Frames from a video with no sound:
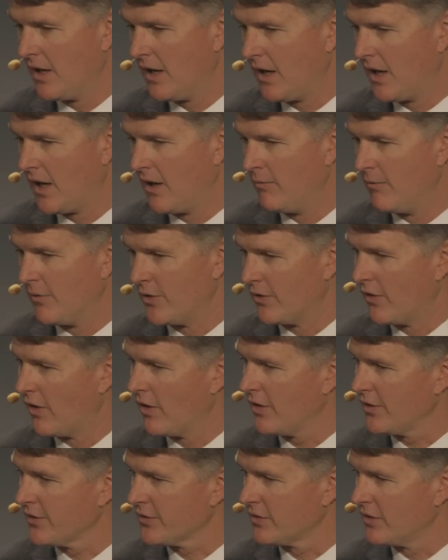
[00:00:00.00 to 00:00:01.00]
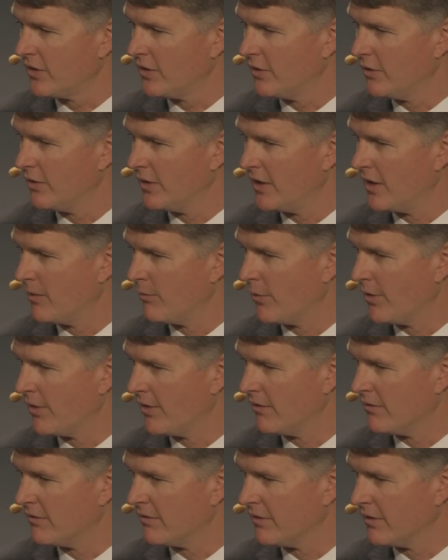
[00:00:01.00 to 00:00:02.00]
Um, there are also a
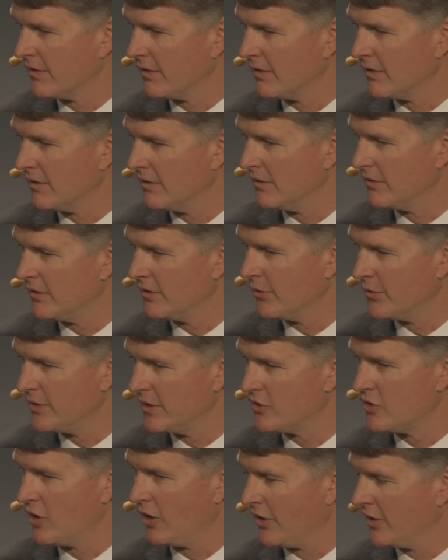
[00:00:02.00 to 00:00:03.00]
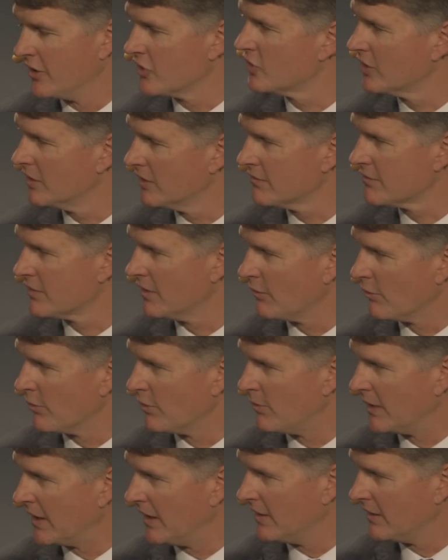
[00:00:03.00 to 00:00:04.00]
number of, uh, you know, digital initiatives that
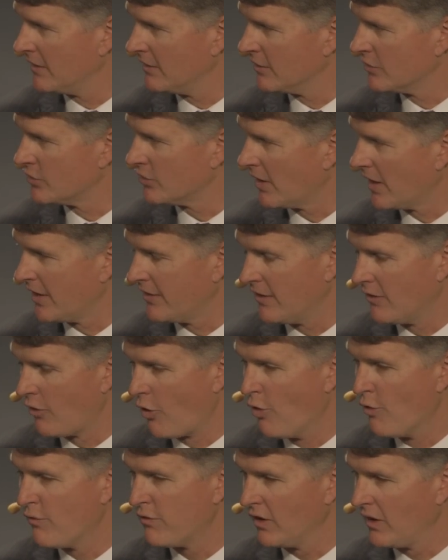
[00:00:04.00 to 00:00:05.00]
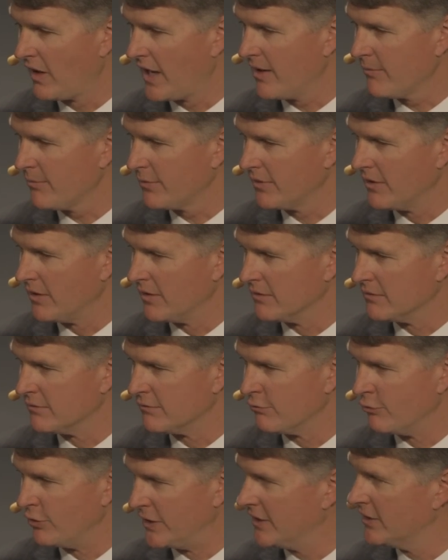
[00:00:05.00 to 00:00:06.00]
we're beginning to try. The overlap
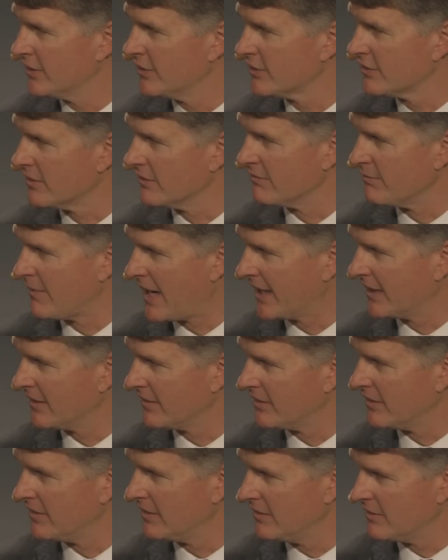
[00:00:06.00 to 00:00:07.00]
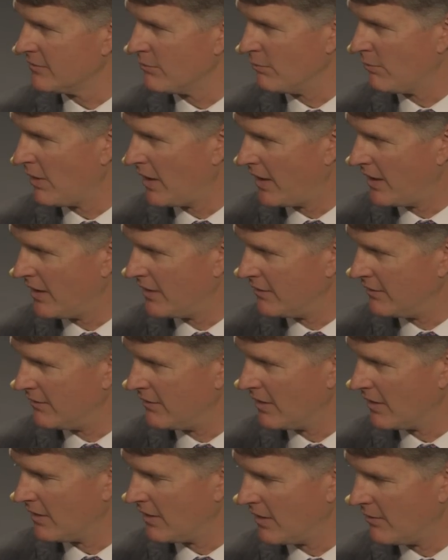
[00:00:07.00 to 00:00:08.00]
of readers of magazines
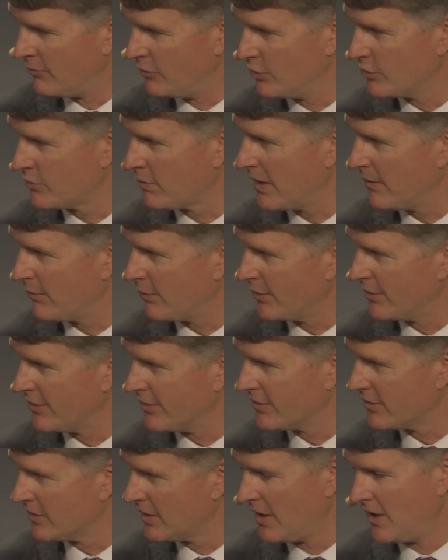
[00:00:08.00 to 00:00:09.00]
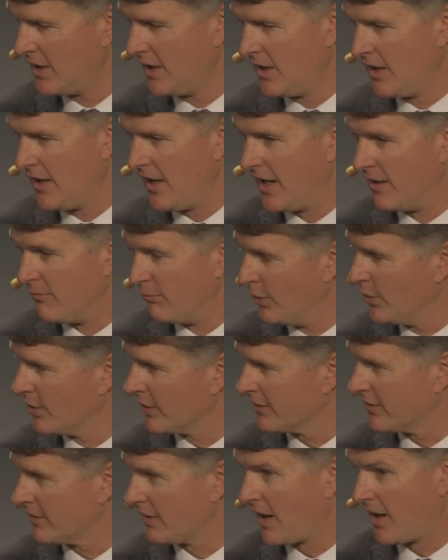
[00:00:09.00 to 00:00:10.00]
and um, newspapers and
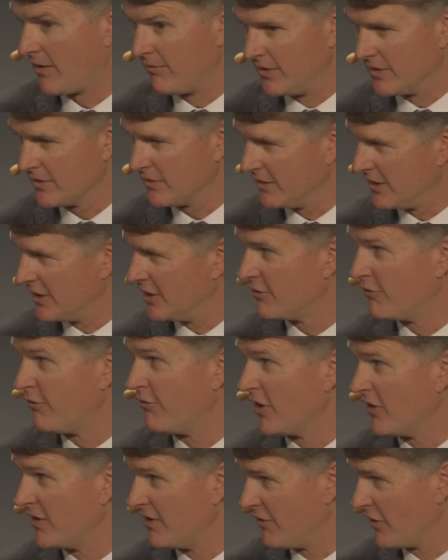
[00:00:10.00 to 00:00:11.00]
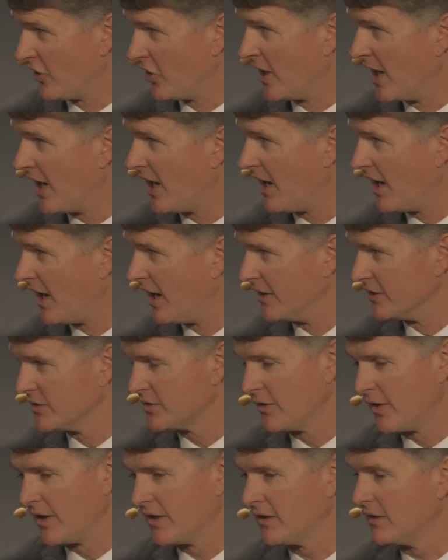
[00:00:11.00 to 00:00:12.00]
books, obviously, is very, very high.
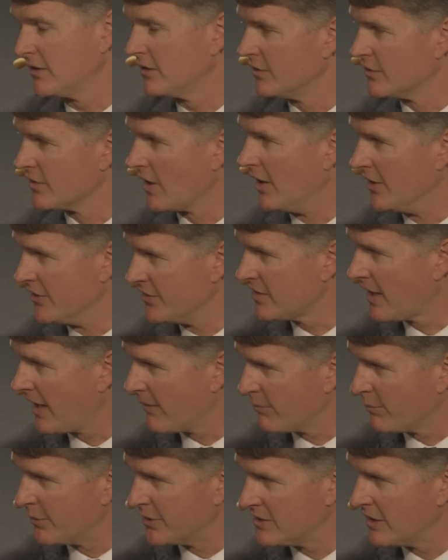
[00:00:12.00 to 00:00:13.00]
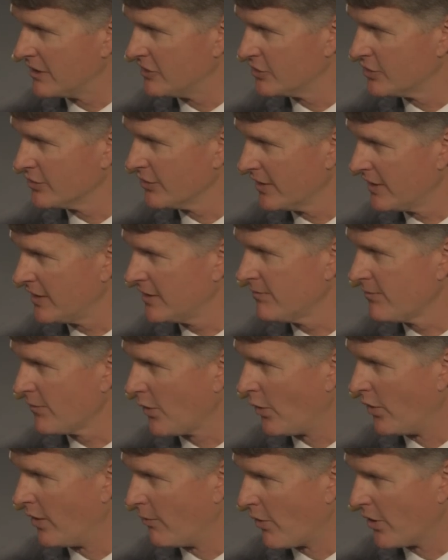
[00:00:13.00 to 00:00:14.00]
So I think there's untapped potential there
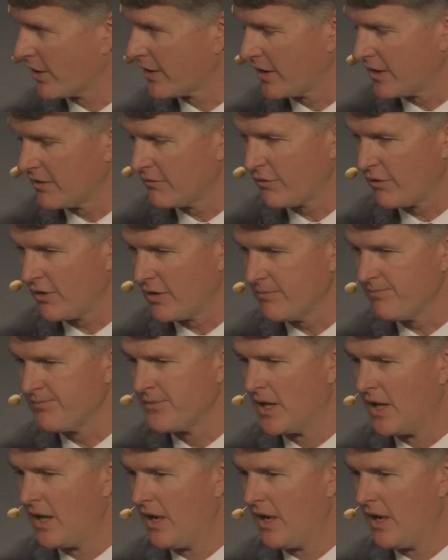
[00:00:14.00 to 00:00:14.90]
on the marketing front.